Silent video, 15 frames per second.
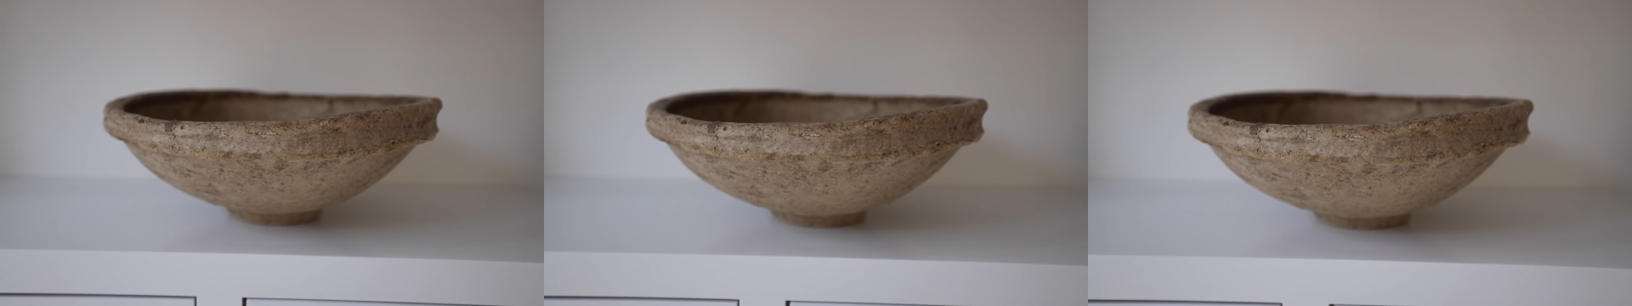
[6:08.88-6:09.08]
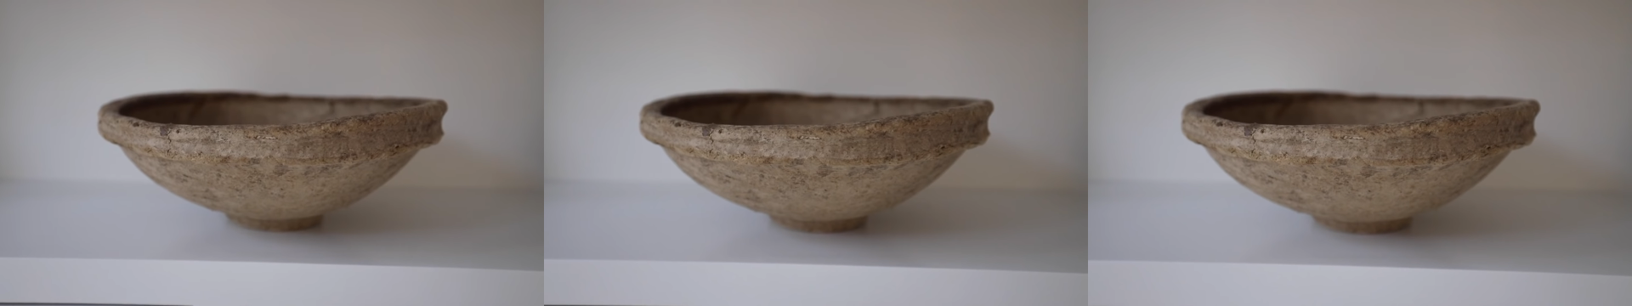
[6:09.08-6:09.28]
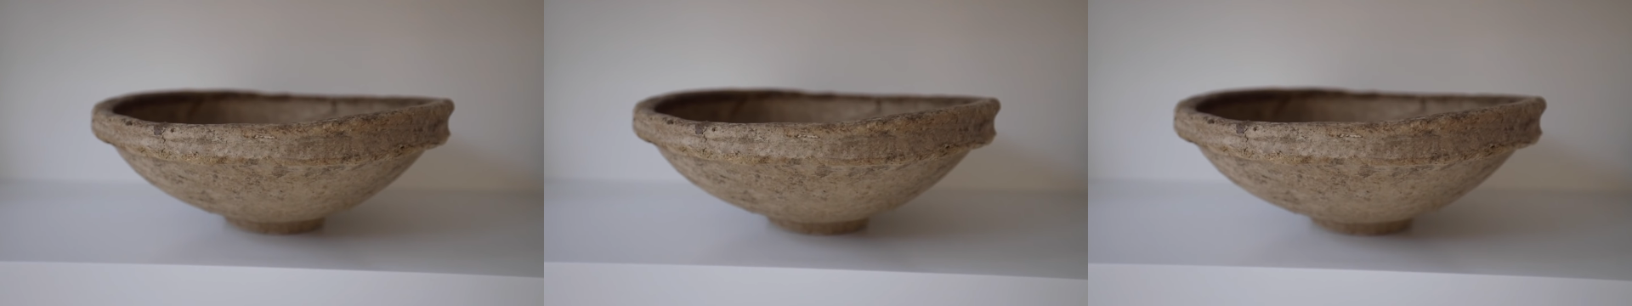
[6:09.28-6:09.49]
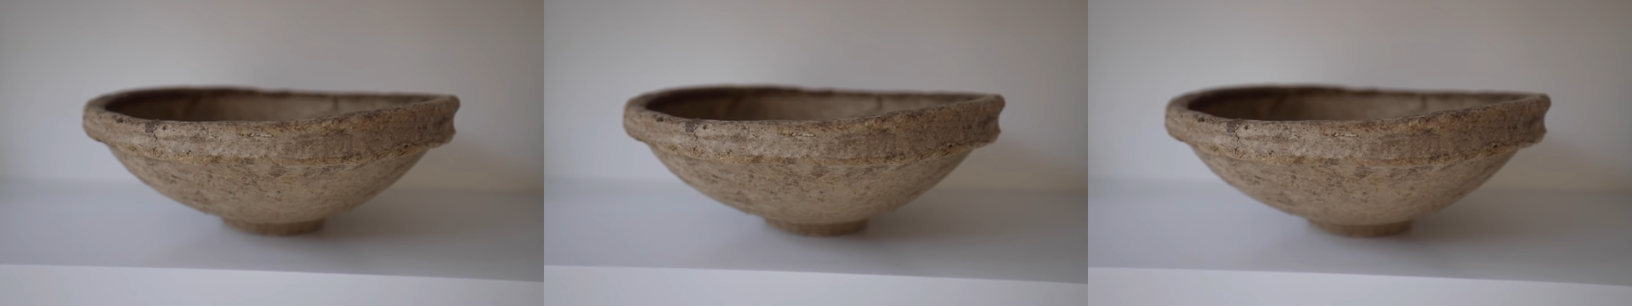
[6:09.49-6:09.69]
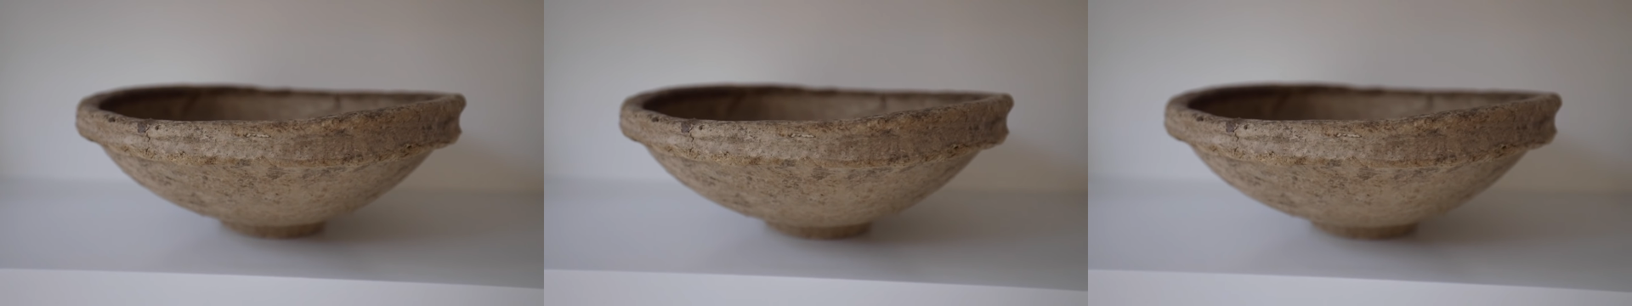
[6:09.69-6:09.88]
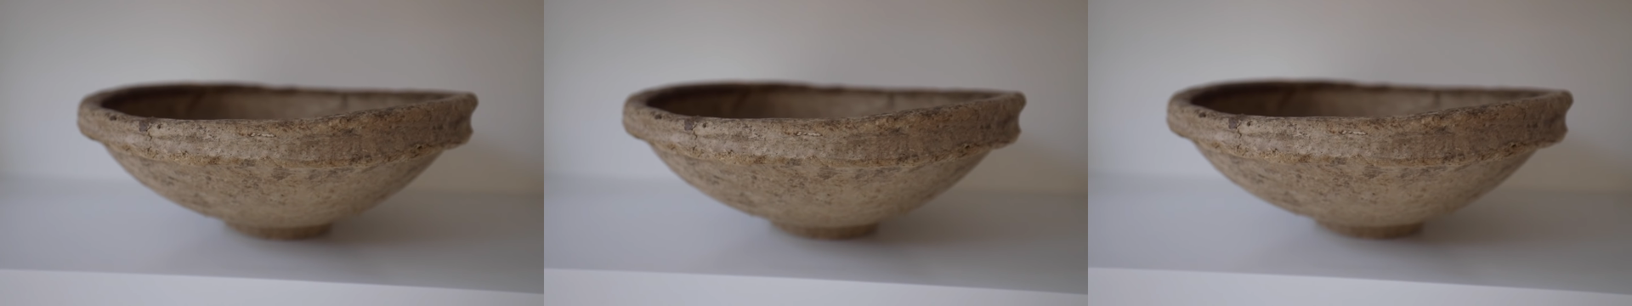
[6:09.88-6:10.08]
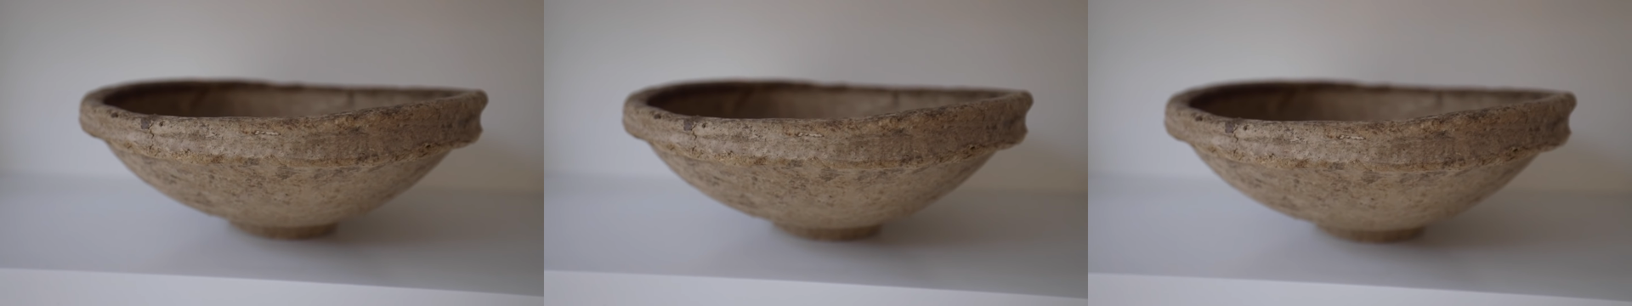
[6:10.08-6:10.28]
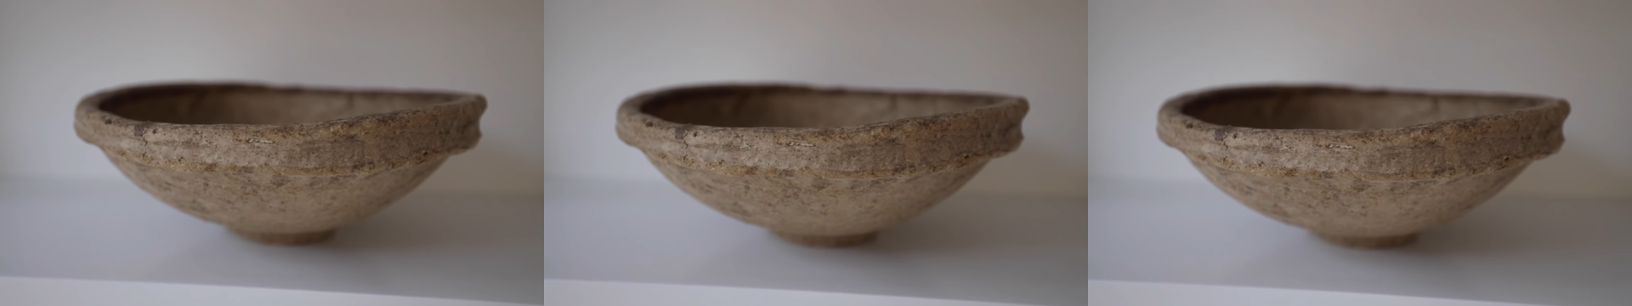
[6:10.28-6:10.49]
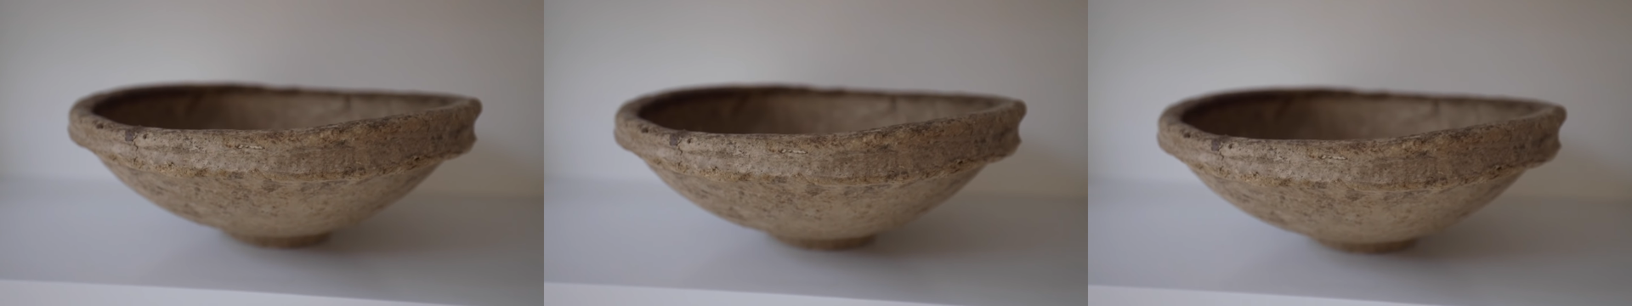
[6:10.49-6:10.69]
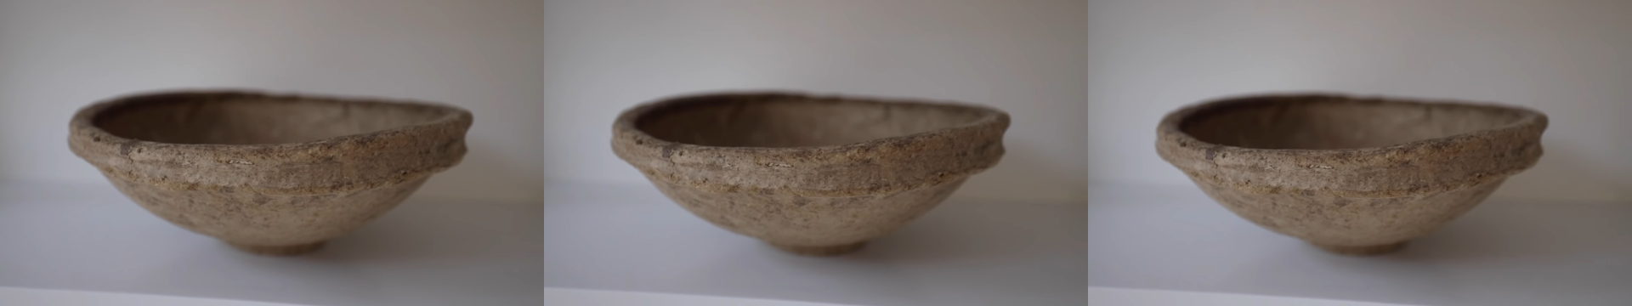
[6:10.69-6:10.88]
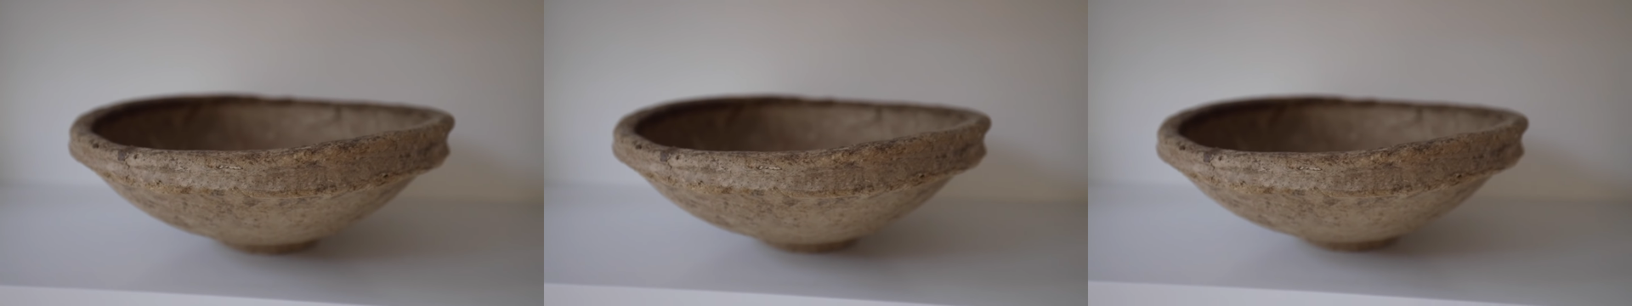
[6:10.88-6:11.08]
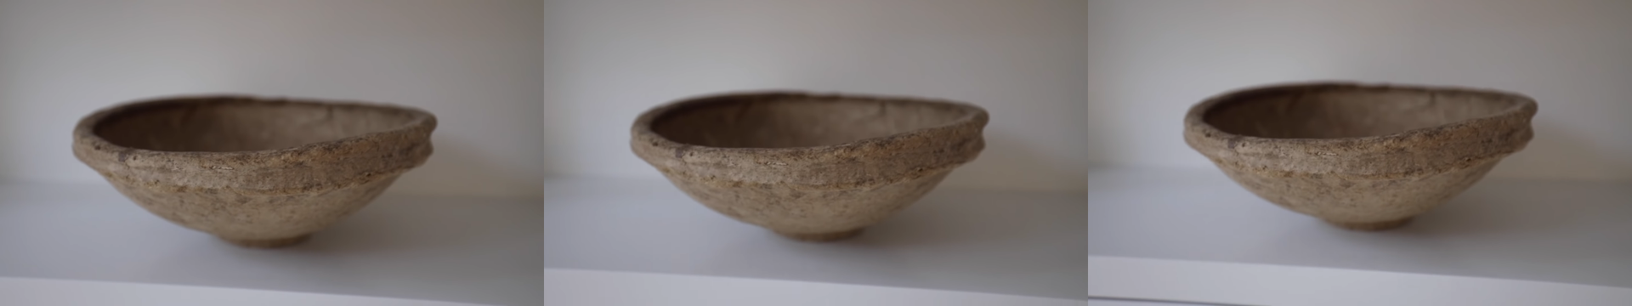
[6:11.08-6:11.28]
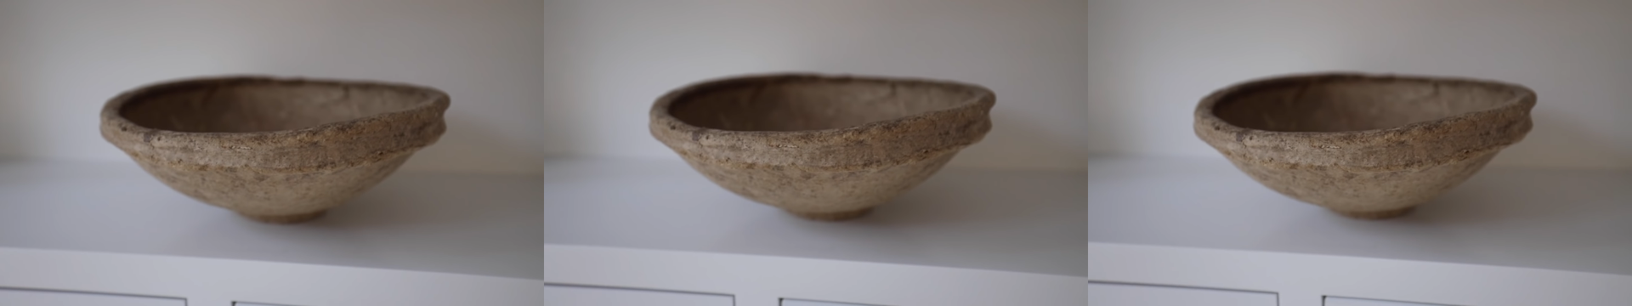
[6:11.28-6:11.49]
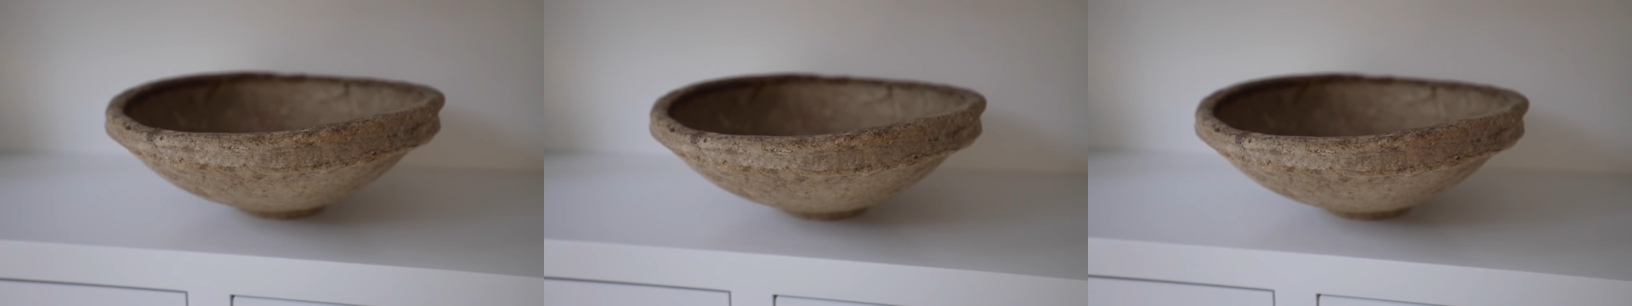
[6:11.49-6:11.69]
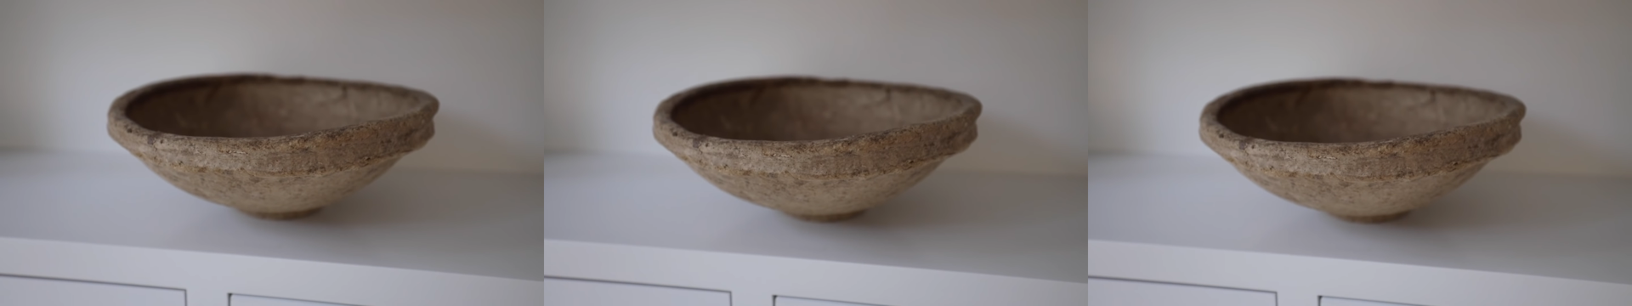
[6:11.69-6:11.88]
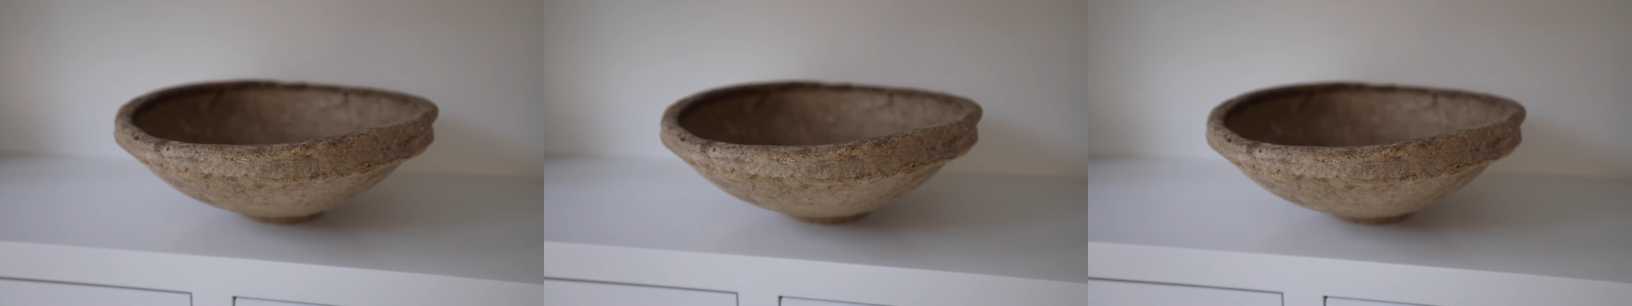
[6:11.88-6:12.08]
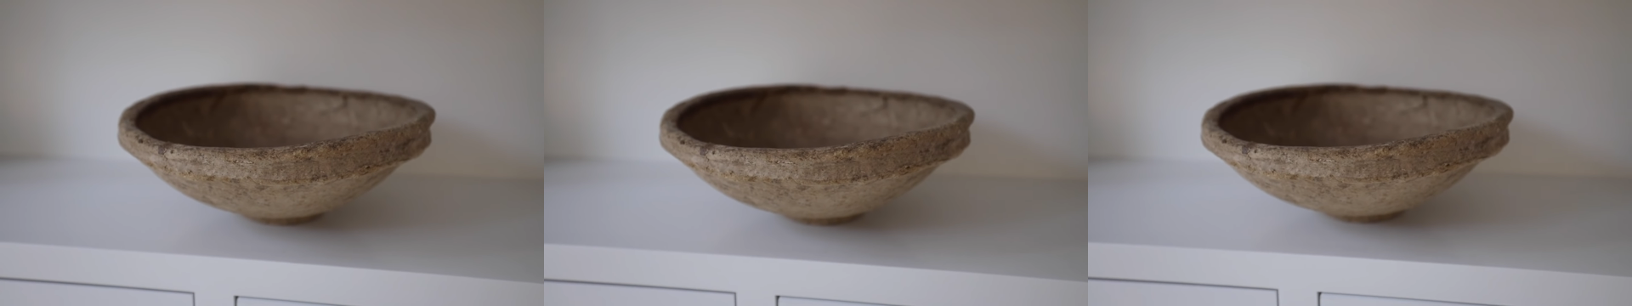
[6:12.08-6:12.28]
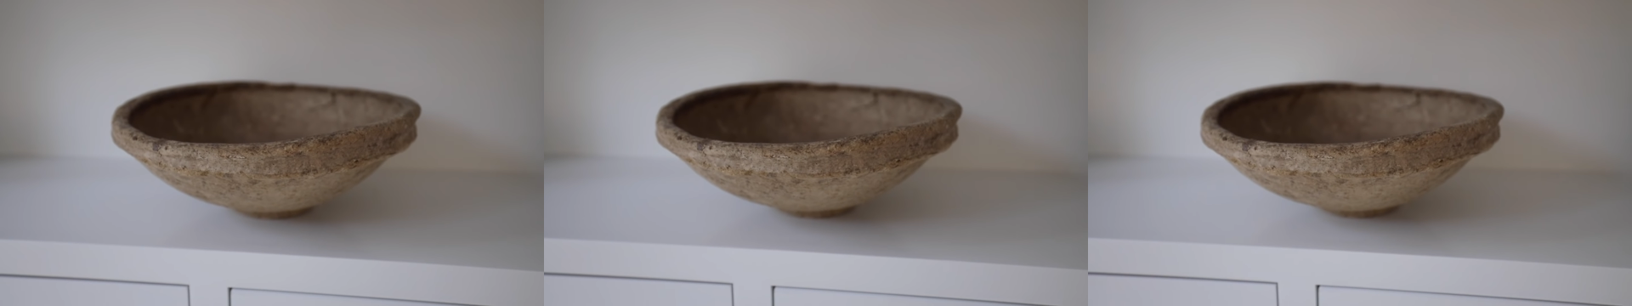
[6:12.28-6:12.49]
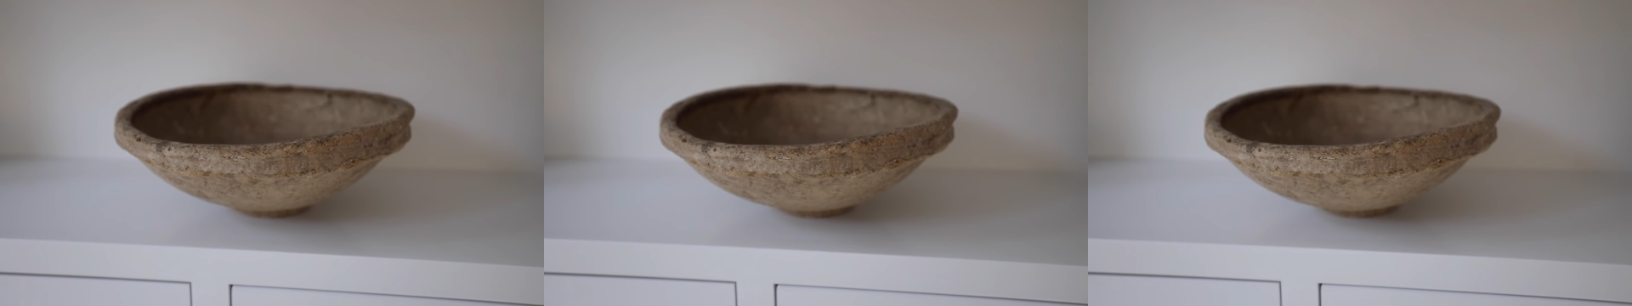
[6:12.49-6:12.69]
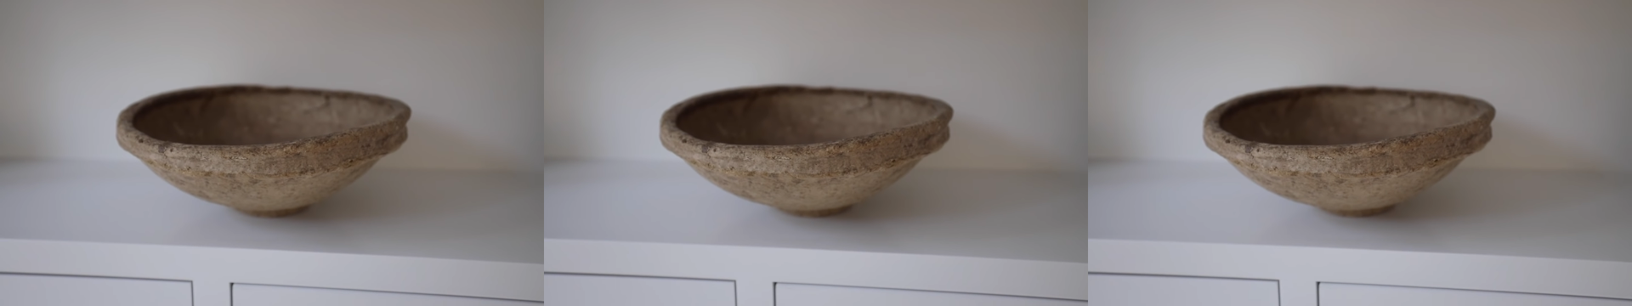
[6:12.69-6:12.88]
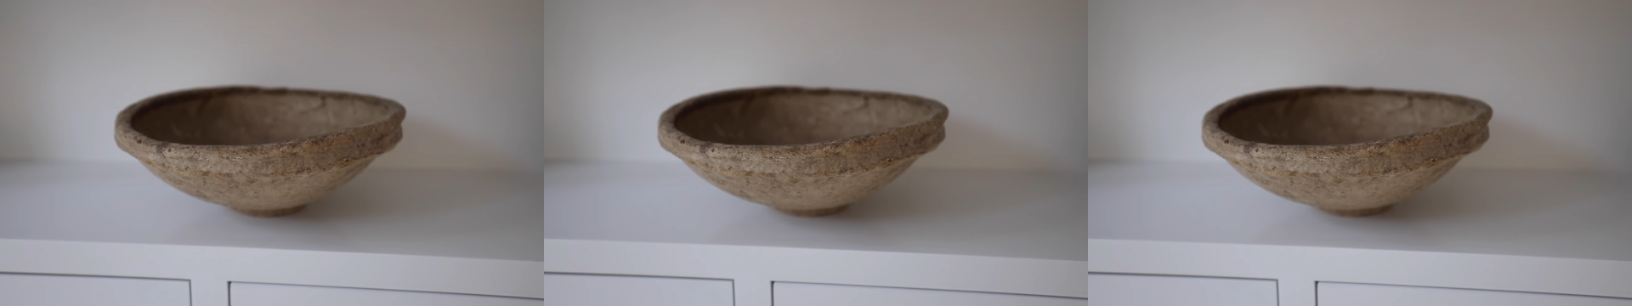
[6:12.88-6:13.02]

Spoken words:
No face is visible, so there are no lips to read.